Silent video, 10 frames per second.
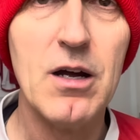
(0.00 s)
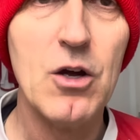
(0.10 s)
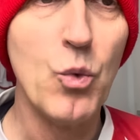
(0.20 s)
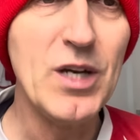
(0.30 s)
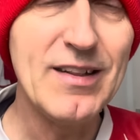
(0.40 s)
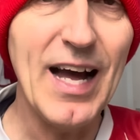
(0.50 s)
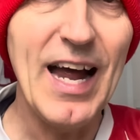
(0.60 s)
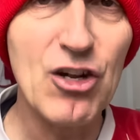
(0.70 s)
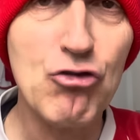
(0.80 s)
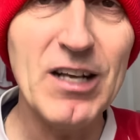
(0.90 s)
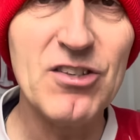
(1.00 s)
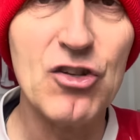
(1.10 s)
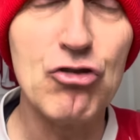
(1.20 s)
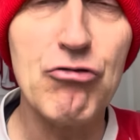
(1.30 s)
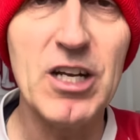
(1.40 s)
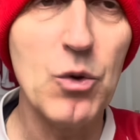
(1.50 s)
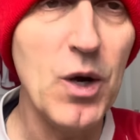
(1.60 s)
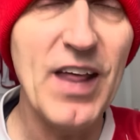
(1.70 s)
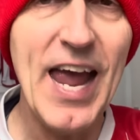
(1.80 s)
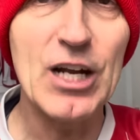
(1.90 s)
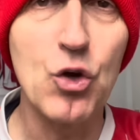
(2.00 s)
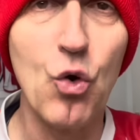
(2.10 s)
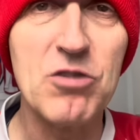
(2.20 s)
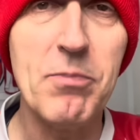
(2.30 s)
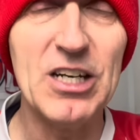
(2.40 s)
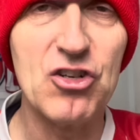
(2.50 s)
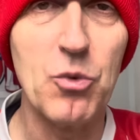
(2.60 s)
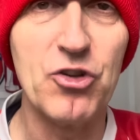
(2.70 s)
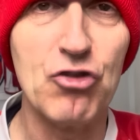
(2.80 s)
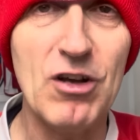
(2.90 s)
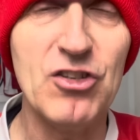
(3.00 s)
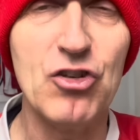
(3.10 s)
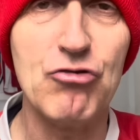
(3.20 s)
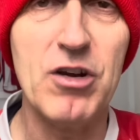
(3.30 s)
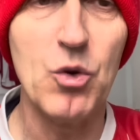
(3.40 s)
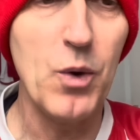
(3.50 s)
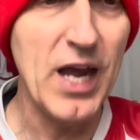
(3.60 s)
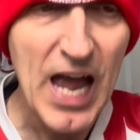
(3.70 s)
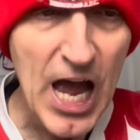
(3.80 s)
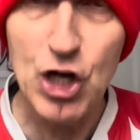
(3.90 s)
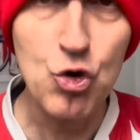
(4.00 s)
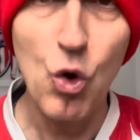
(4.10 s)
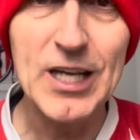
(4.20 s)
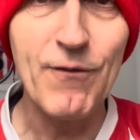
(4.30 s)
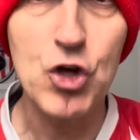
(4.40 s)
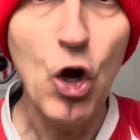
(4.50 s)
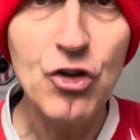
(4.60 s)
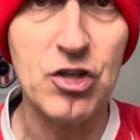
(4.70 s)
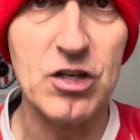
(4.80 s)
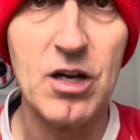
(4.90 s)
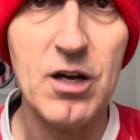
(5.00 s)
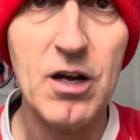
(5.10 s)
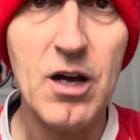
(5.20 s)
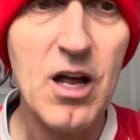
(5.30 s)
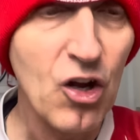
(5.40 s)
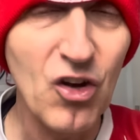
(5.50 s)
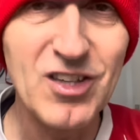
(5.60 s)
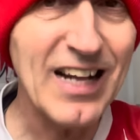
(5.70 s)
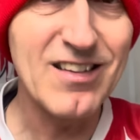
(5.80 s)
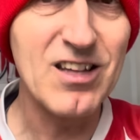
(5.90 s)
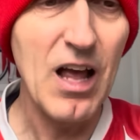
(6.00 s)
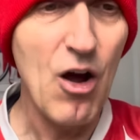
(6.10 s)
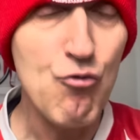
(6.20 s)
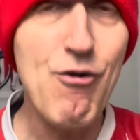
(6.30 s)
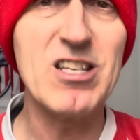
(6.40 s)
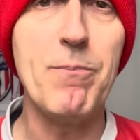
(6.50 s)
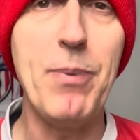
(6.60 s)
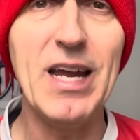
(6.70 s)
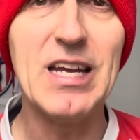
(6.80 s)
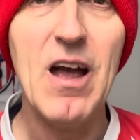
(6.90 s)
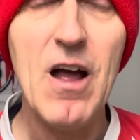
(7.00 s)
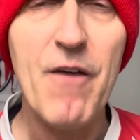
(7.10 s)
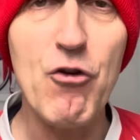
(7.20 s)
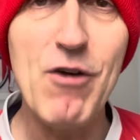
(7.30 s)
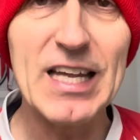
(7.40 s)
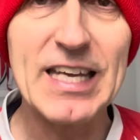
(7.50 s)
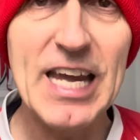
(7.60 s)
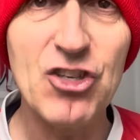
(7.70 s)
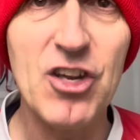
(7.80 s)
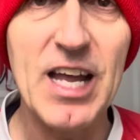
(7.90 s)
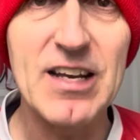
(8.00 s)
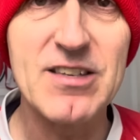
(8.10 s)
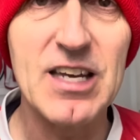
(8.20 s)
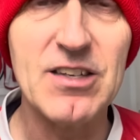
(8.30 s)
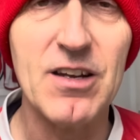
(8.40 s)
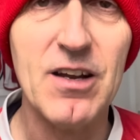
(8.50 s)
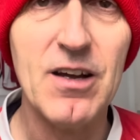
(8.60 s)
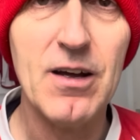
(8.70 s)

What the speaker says: We need that addressing straight away. The head coach manager wants addressing straight away. And don't give Dodds it, because that's recipe for relegation next season.